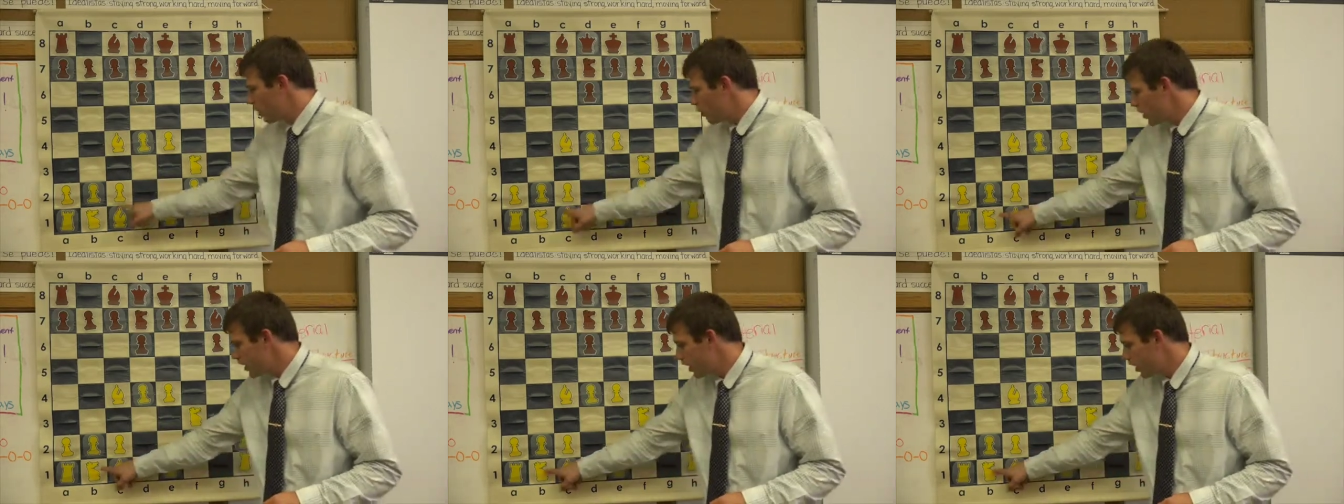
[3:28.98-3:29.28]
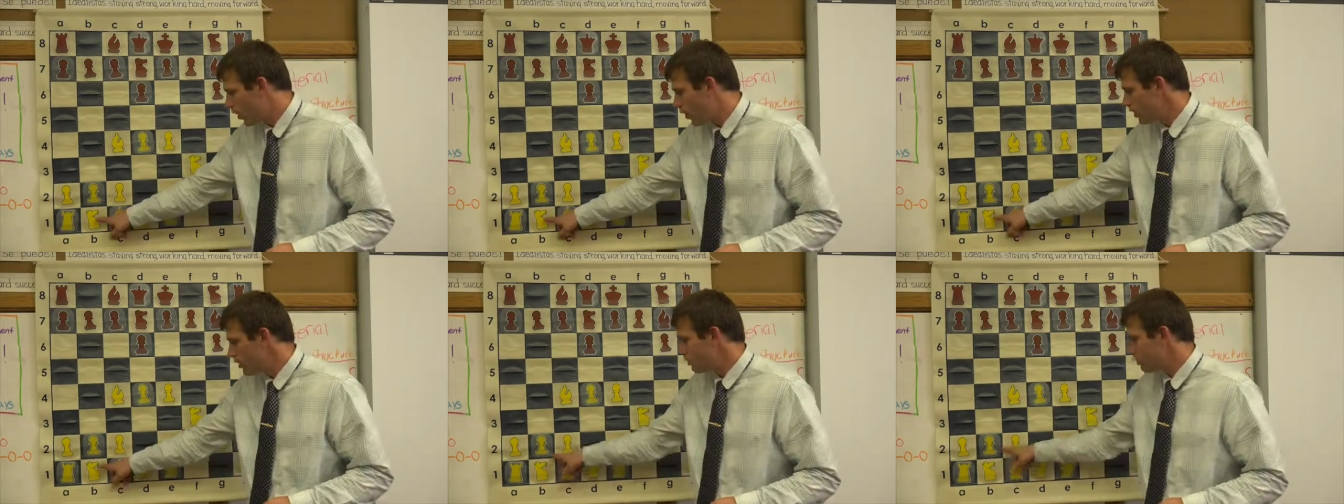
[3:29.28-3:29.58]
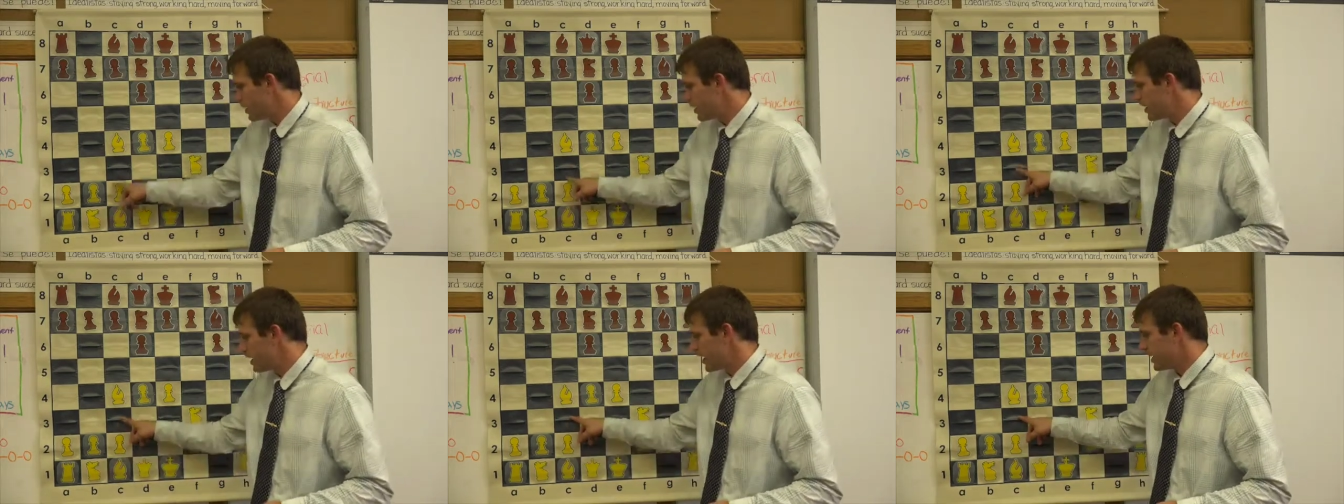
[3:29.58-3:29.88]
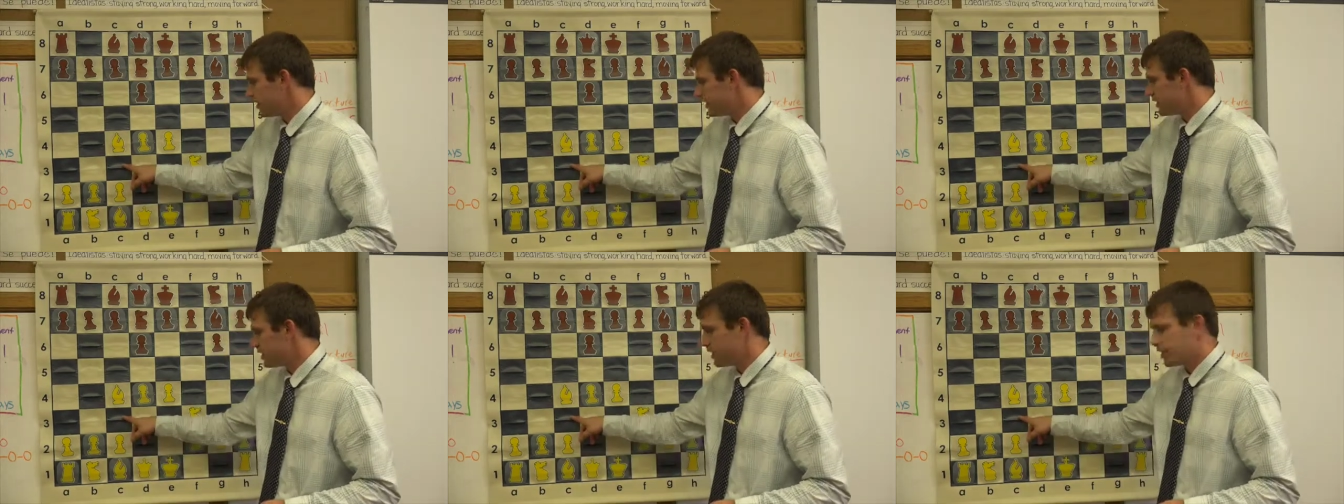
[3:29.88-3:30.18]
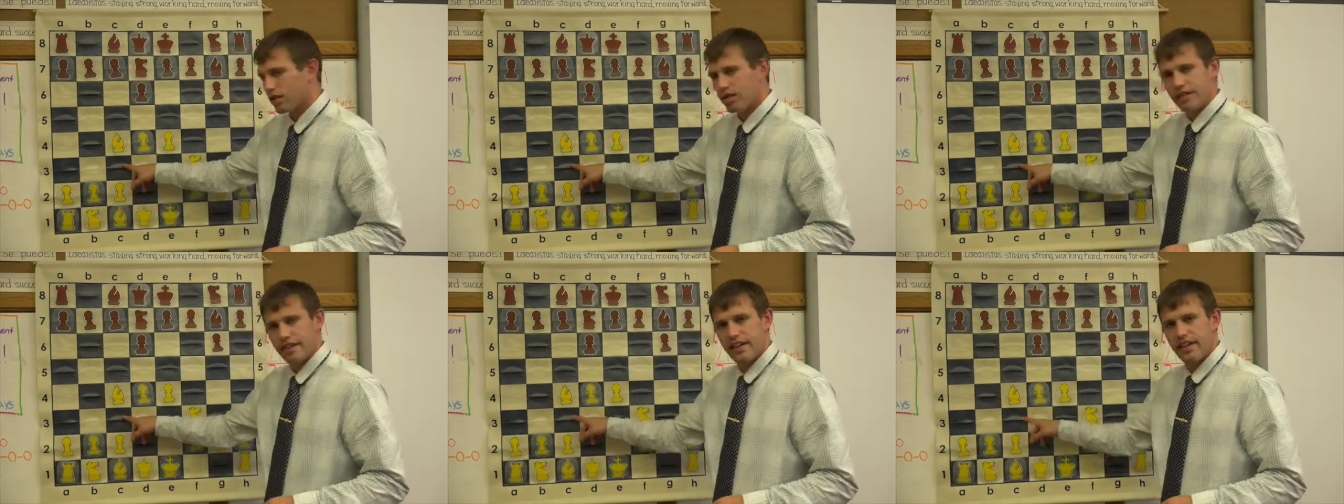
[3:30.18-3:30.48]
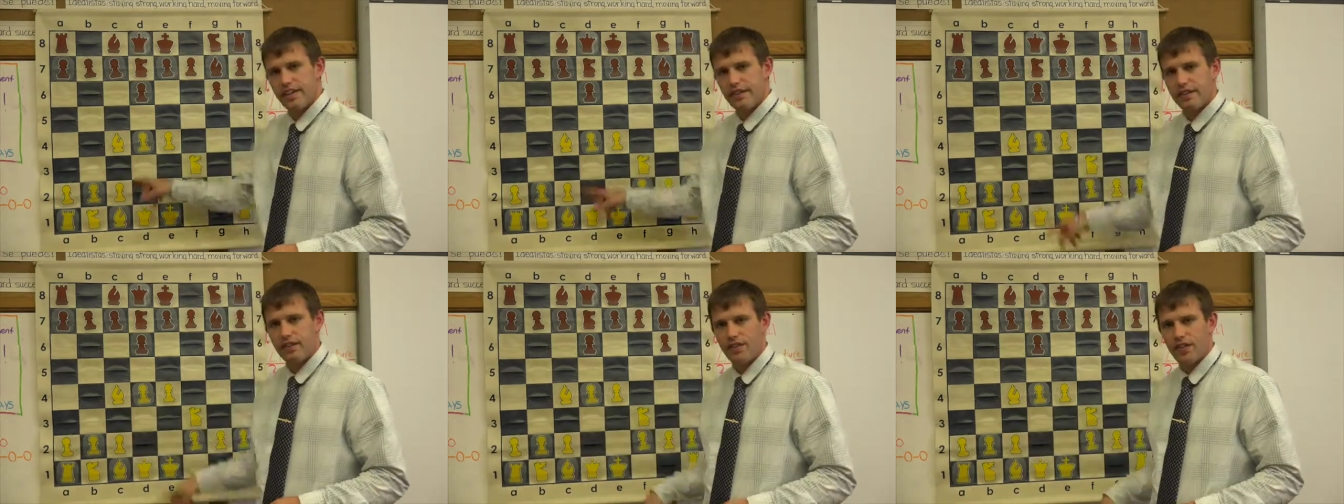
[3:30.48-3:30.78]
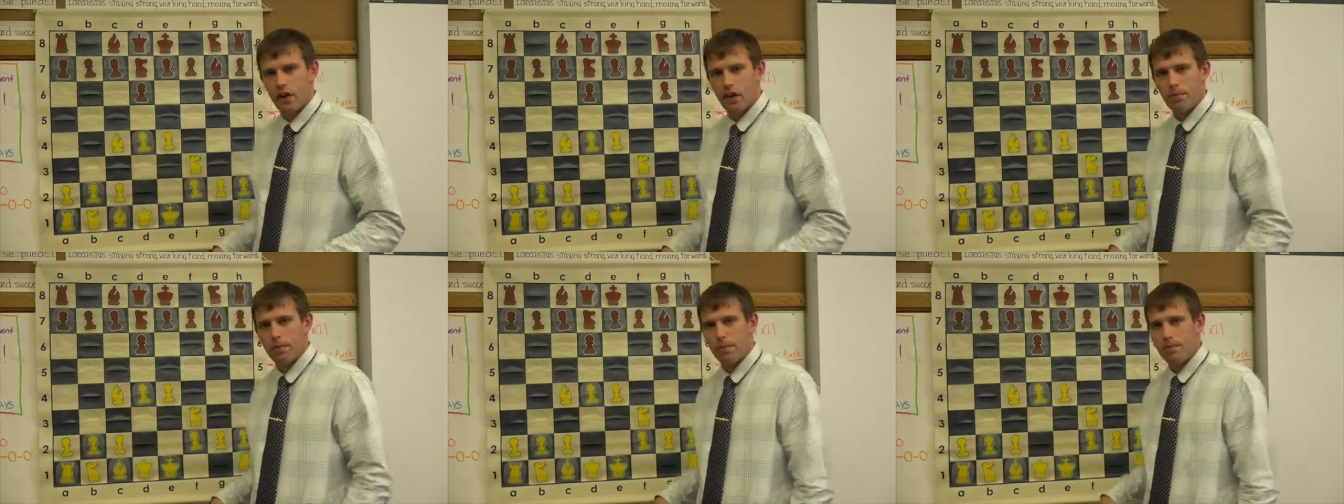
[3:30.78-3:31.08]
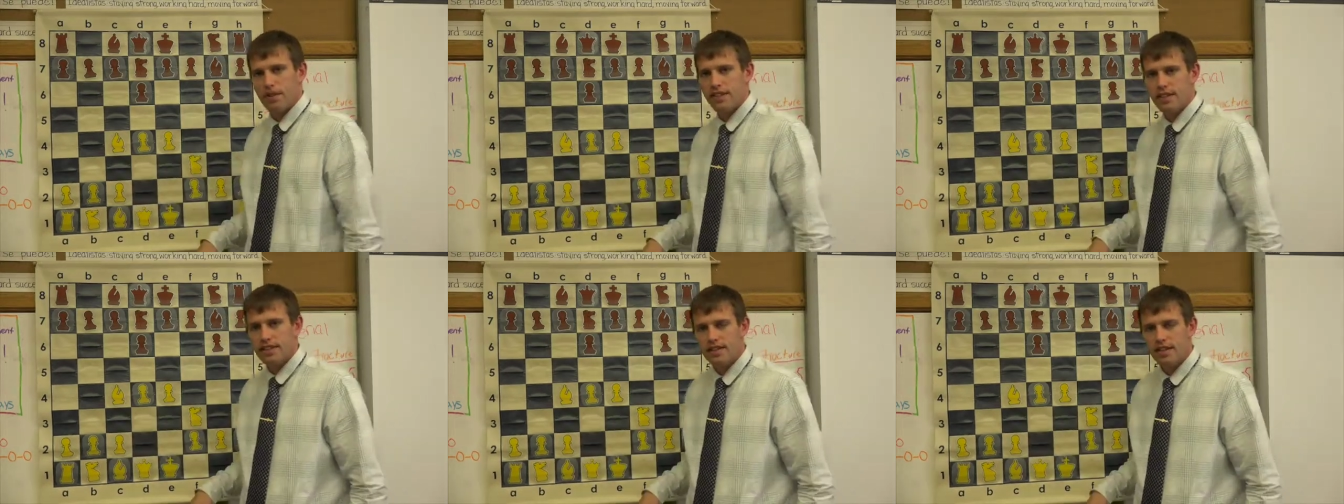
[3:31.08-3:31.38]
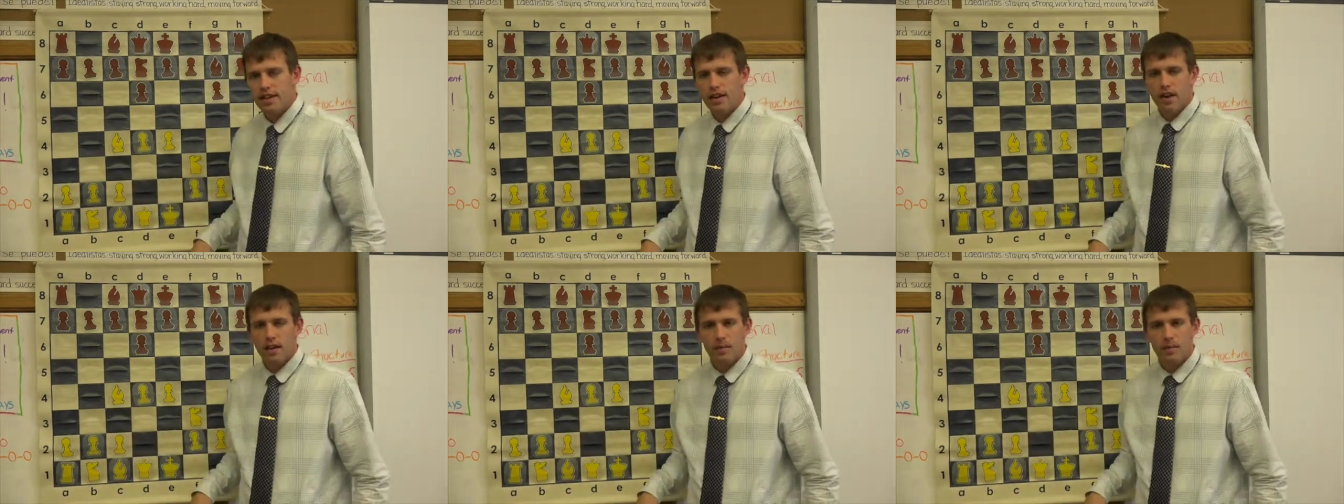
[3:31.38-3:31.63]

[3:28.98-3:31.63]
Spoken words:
We can always play knight c3, develop a piece.